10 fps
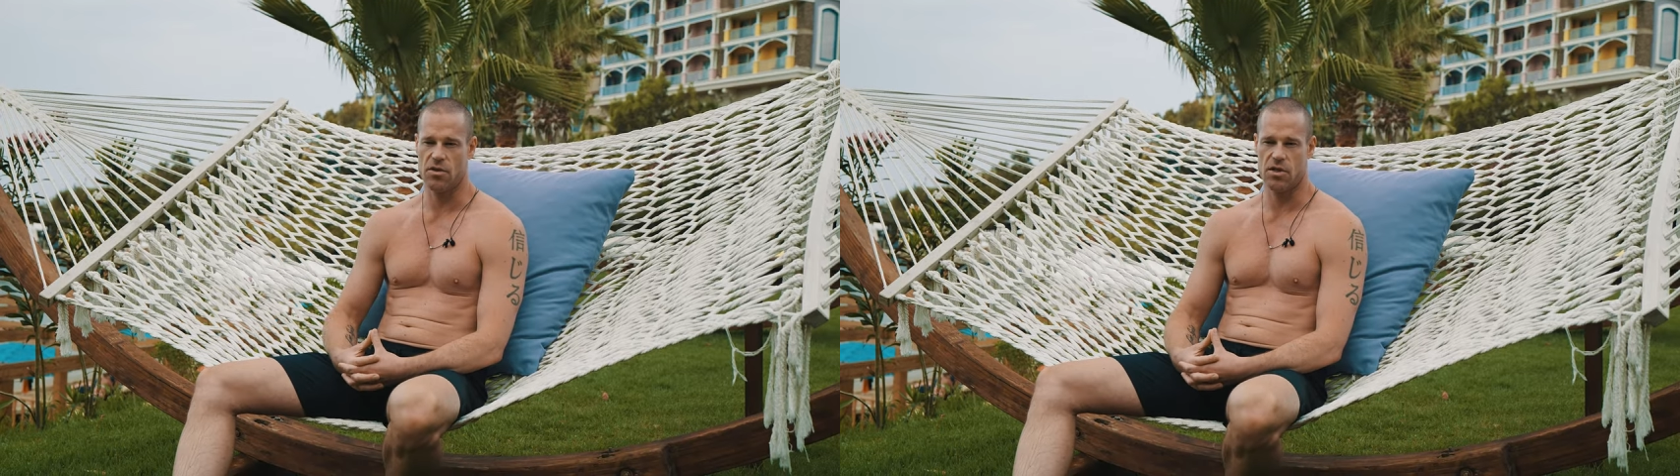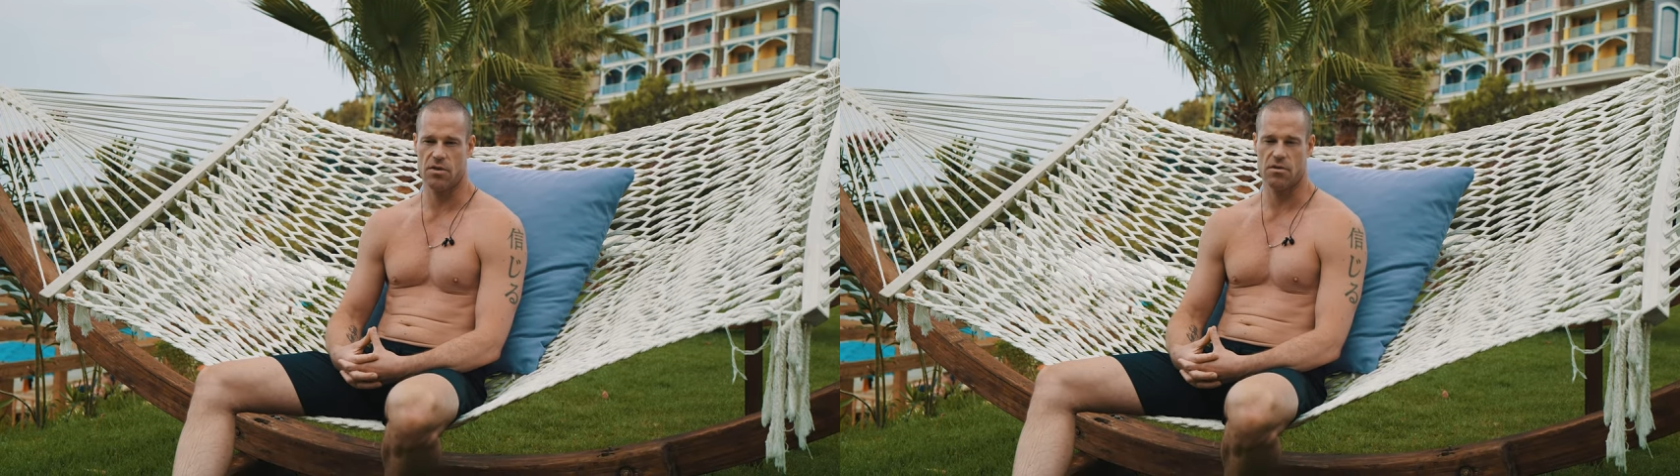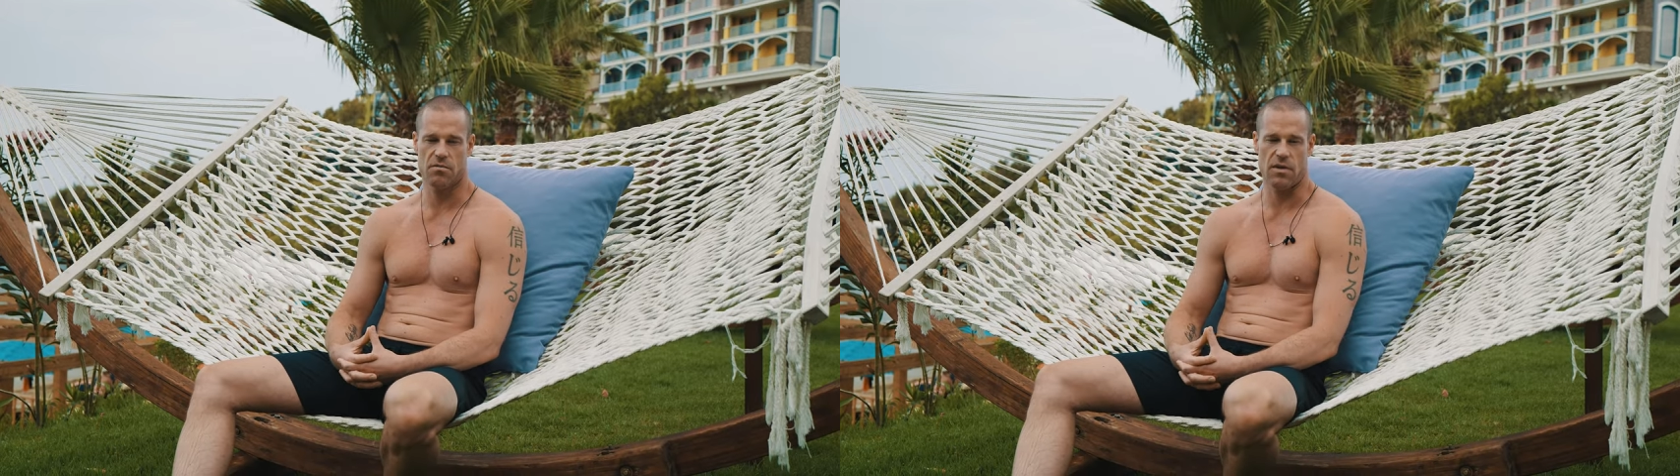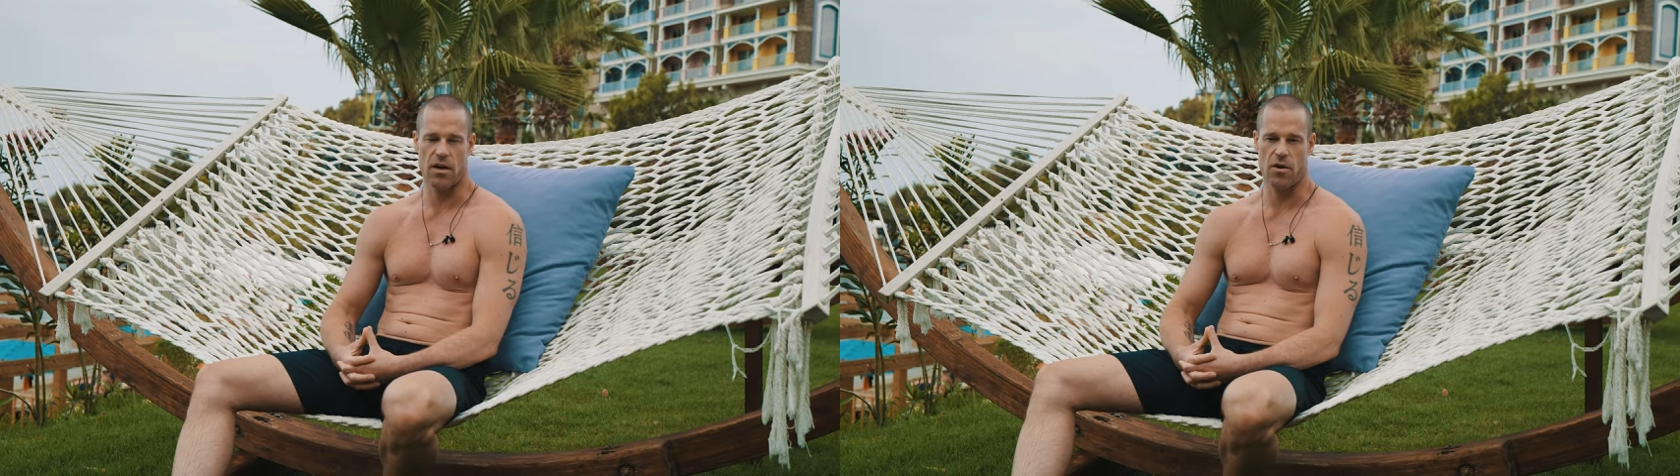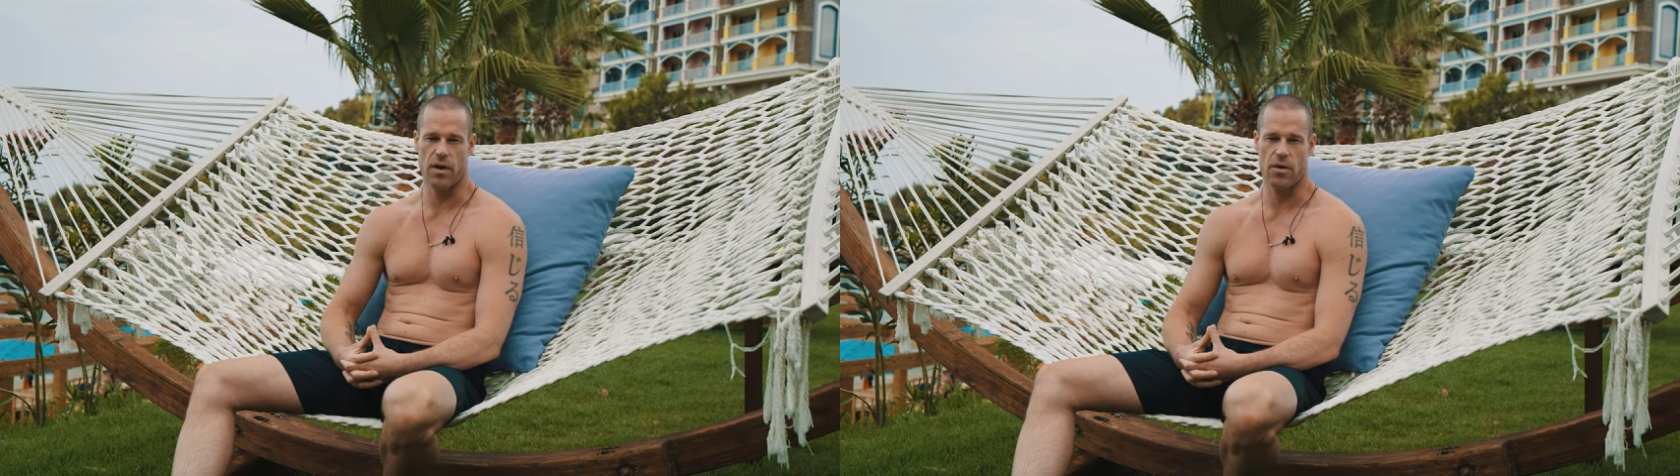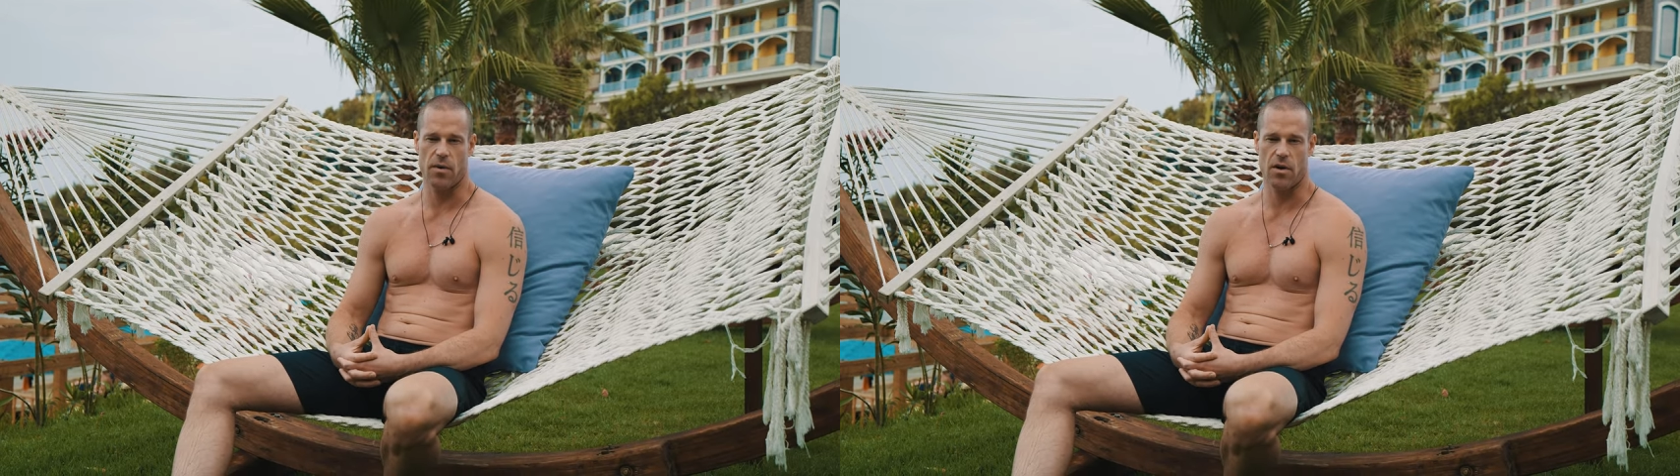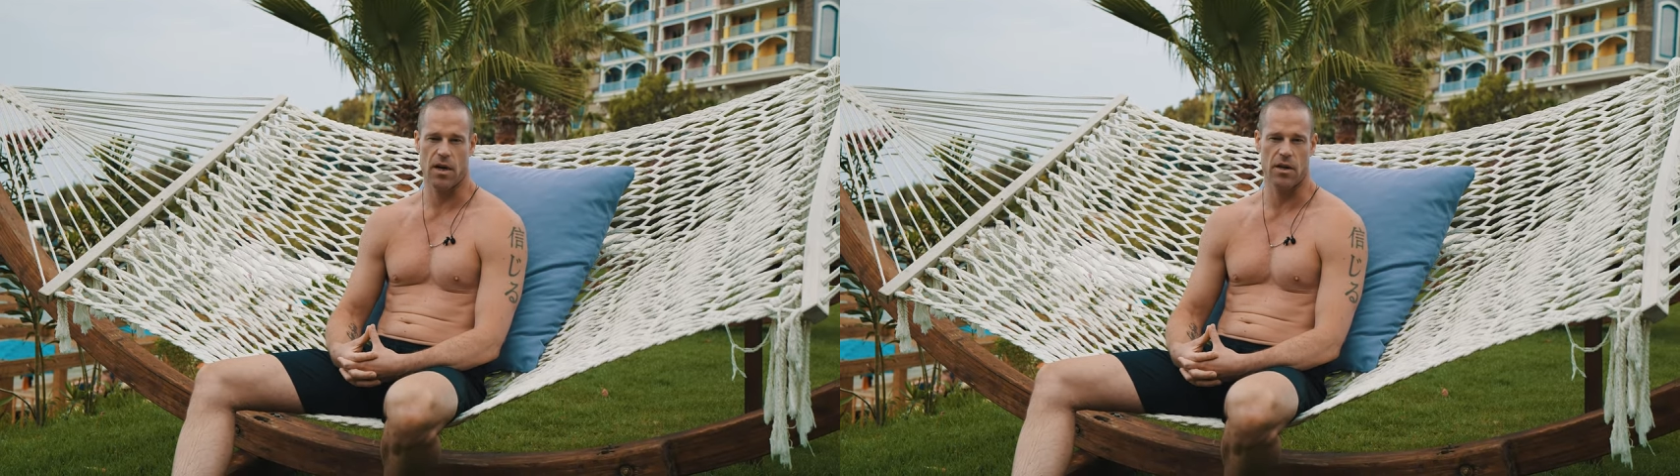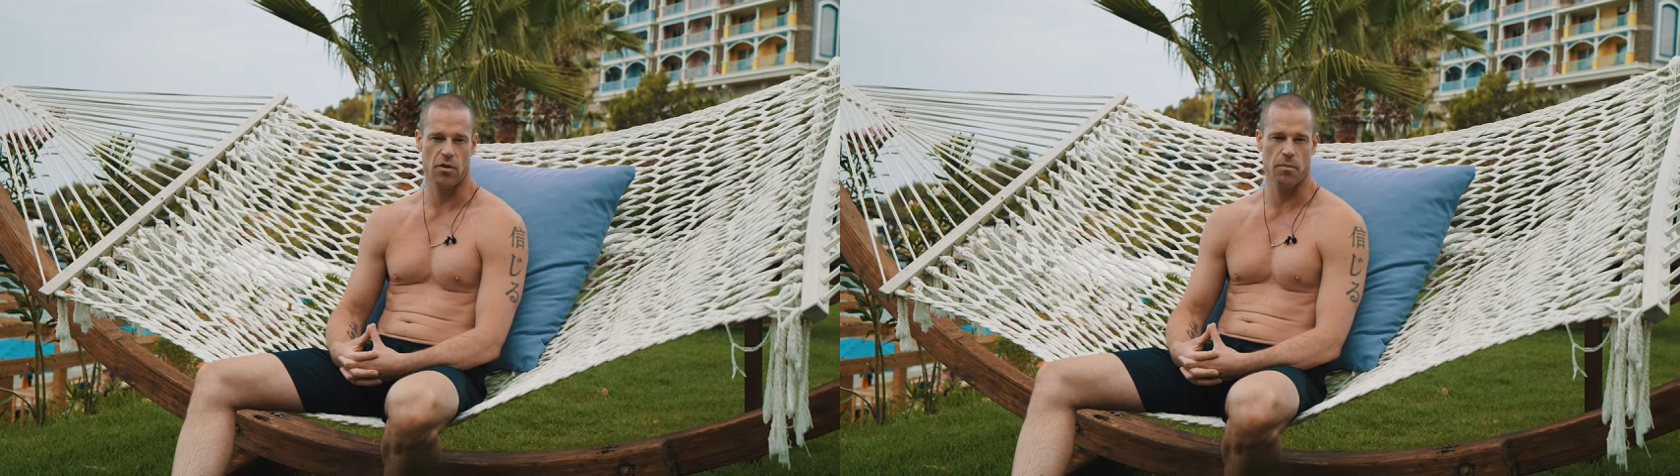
You just get a quick workout,